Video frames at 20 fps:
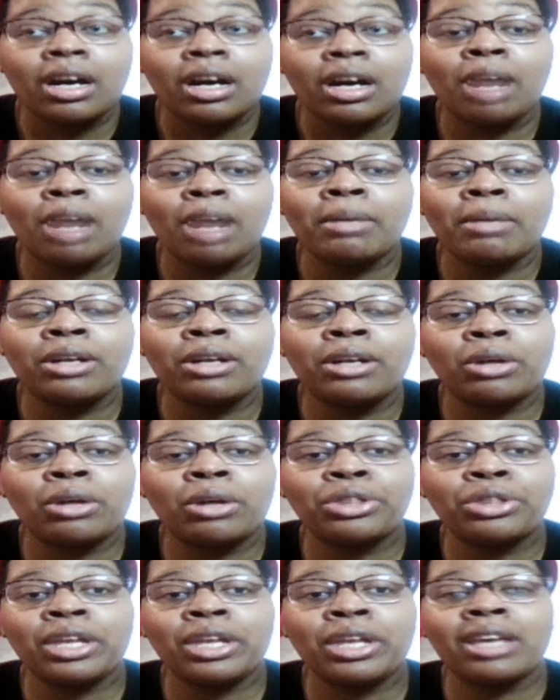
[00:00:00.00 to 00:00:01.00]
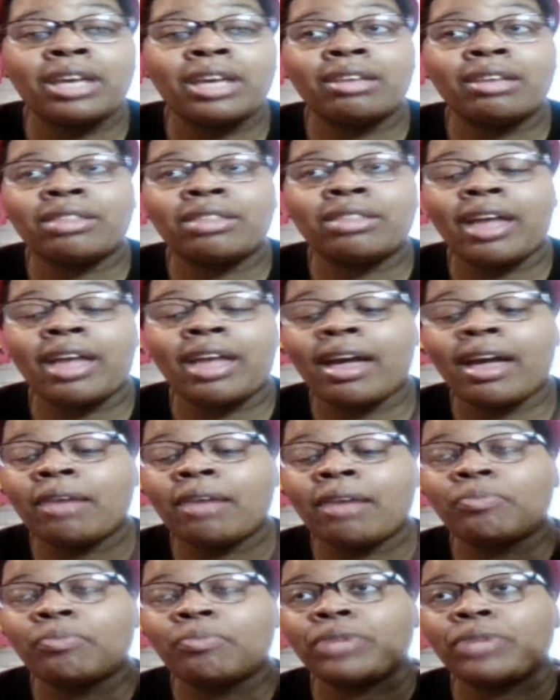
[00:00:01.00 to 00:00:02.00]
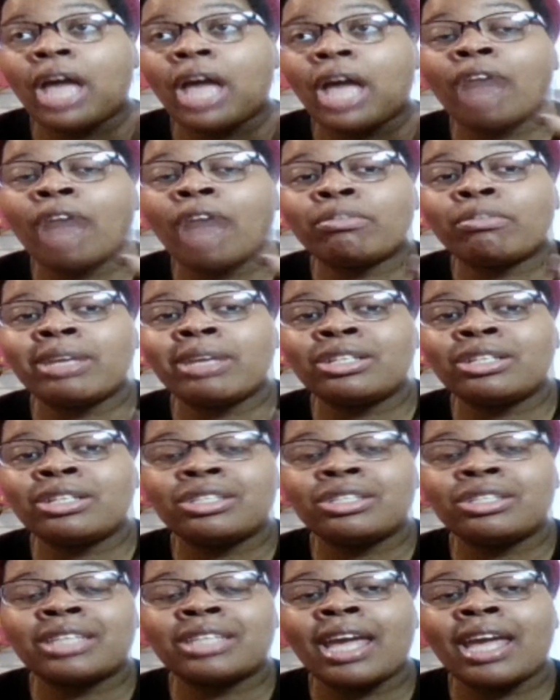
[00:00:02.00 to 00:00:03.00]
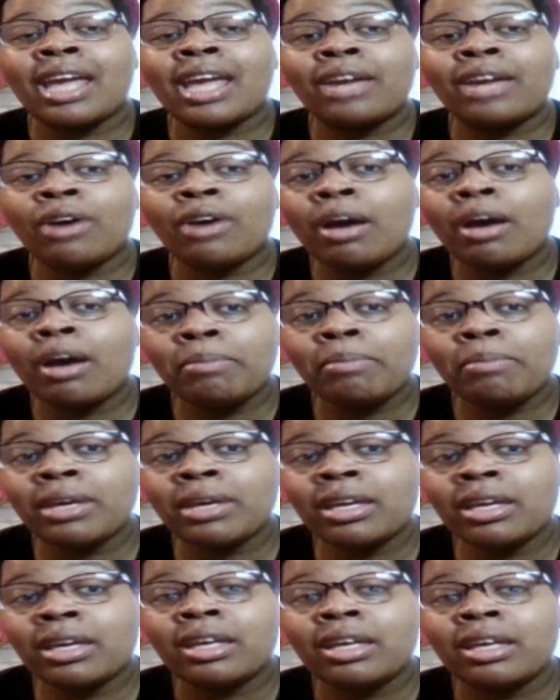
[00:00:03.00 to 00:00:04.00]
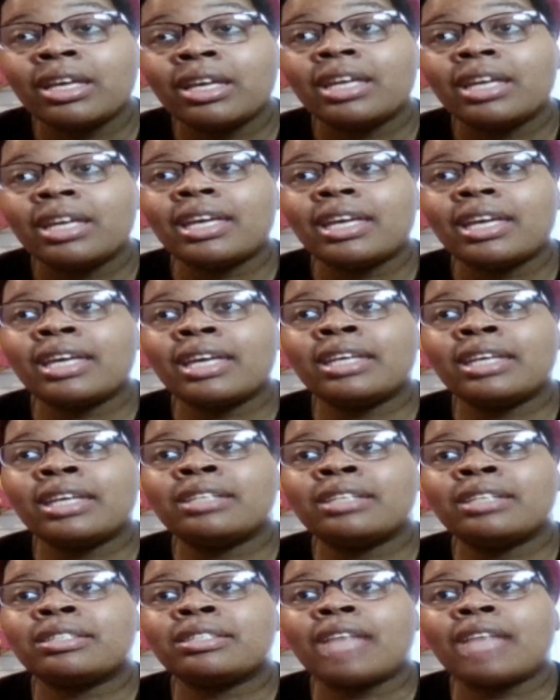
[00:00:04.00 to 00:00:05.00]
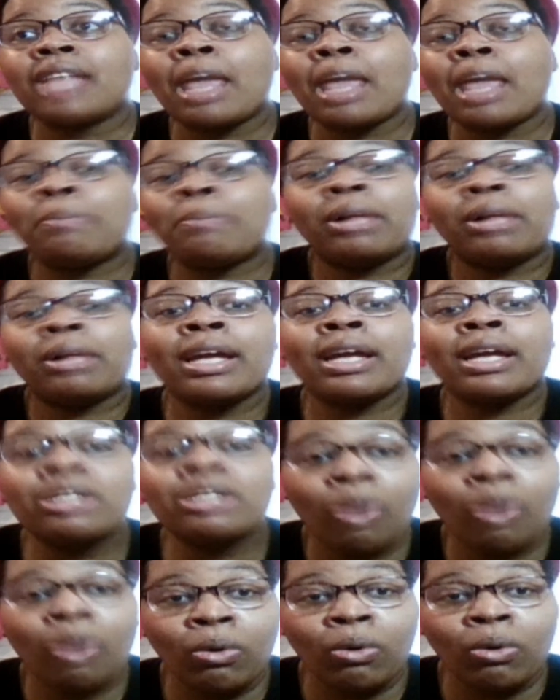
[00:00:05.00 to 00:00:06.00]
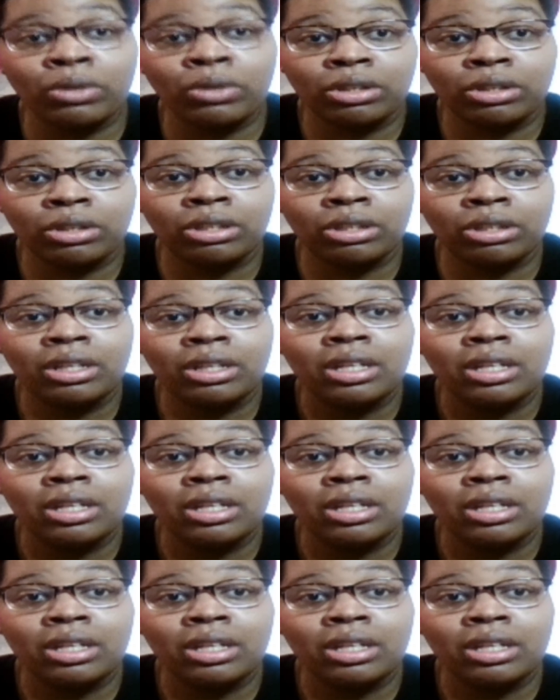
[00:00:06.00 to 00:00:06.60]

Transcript: Another thing that affirmations cannot be is a placeholder.